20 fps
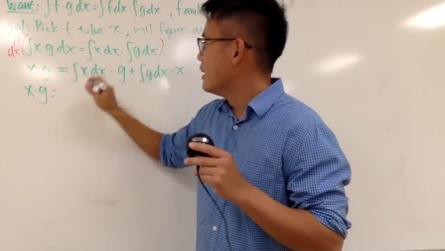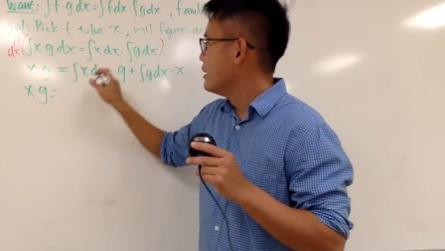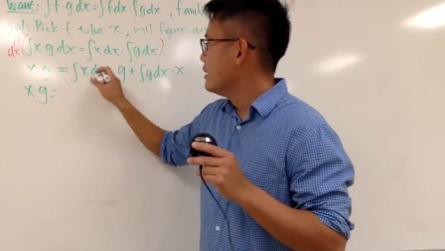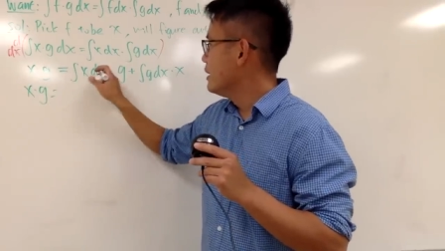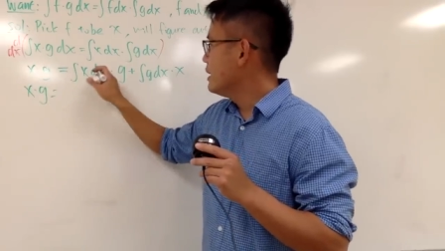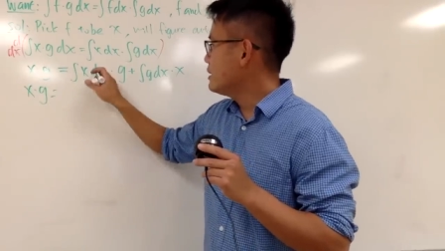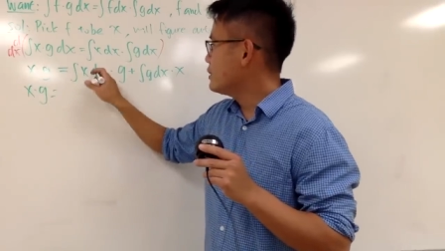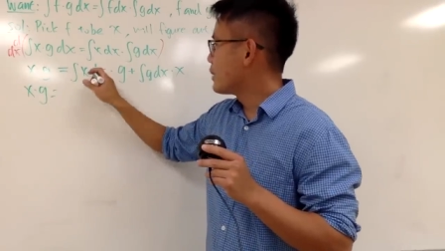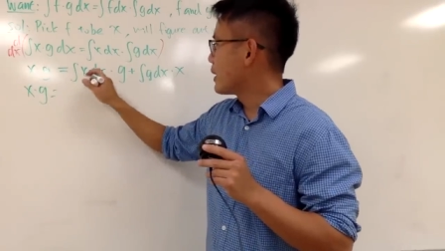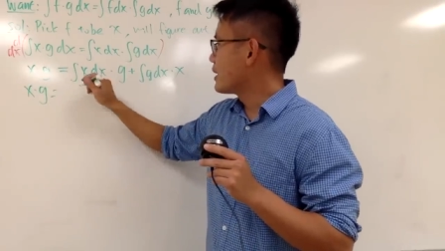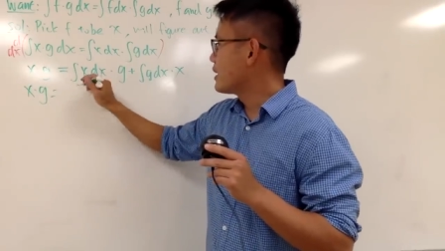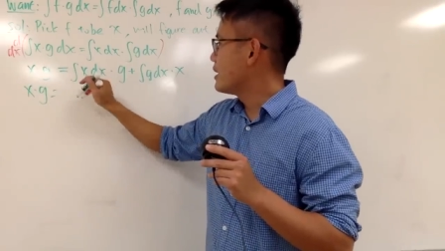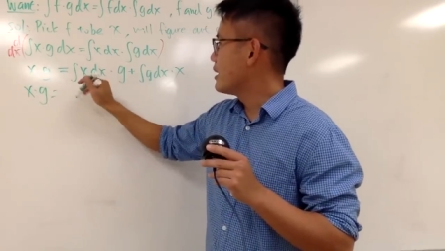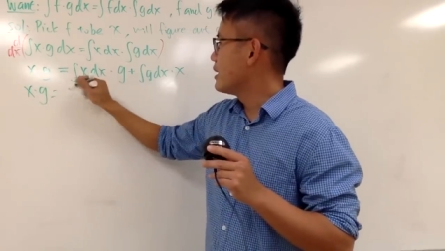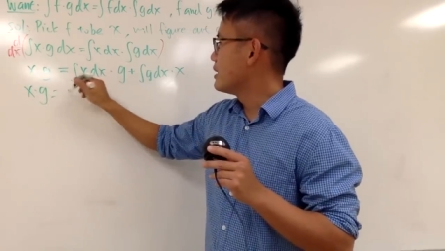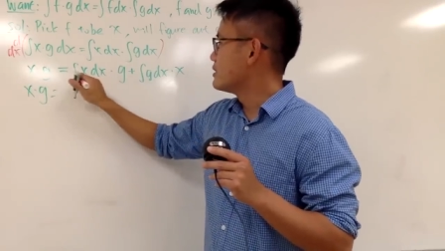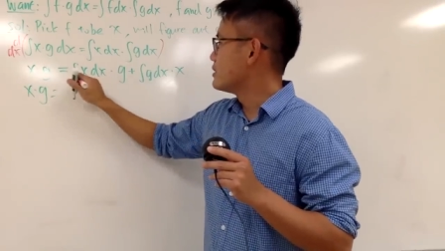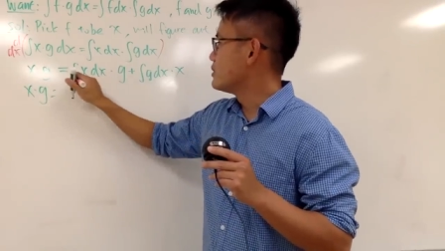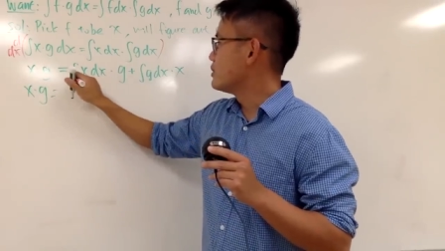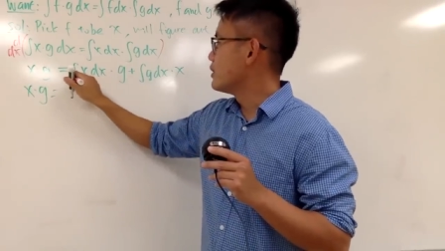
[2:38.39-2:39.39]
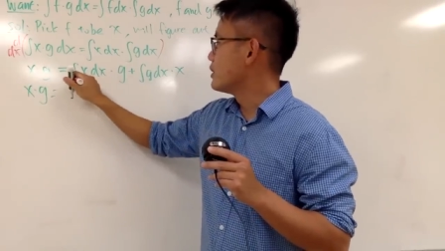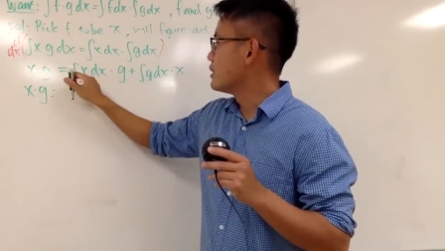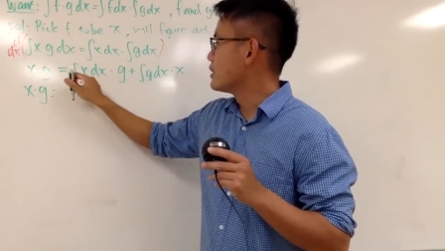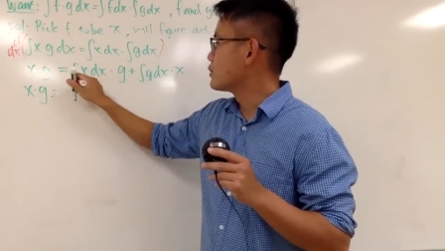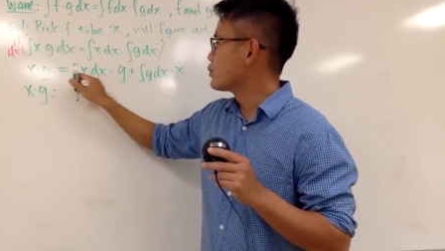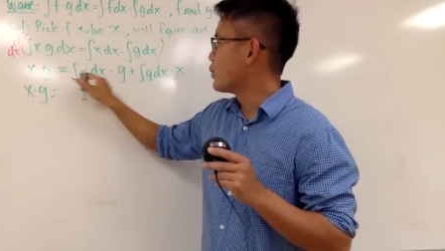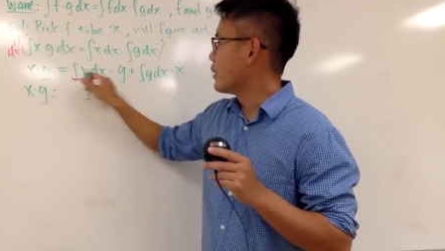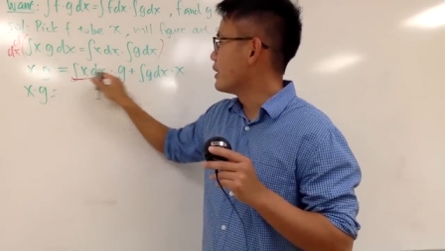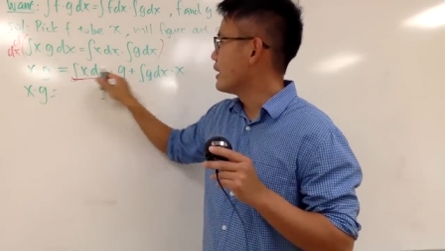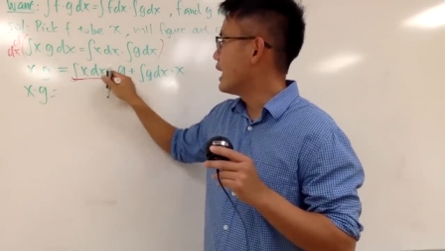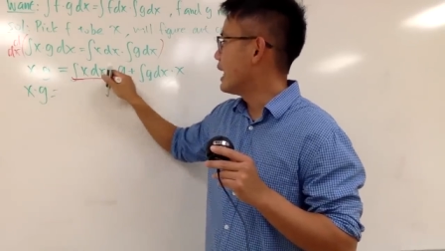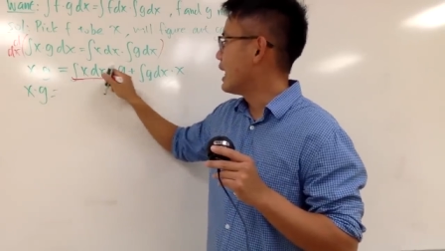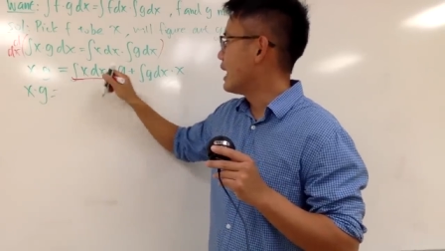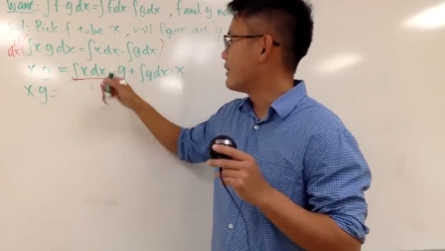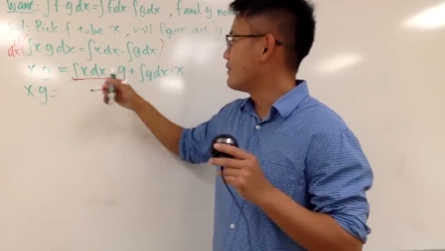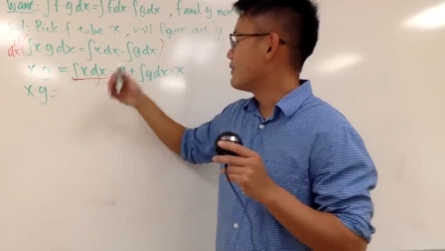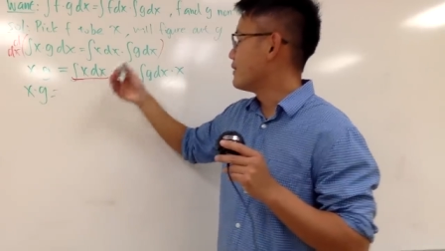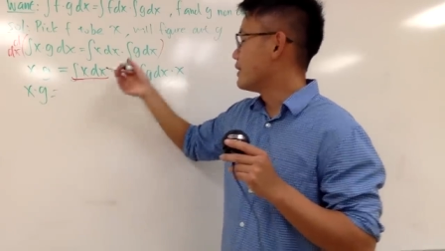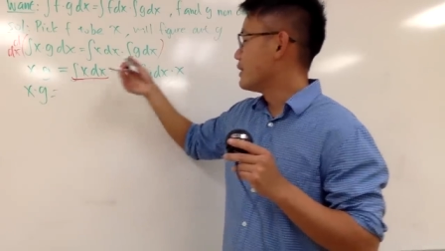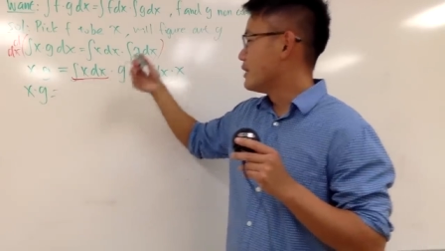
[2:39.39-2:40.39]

This right here is just 1/2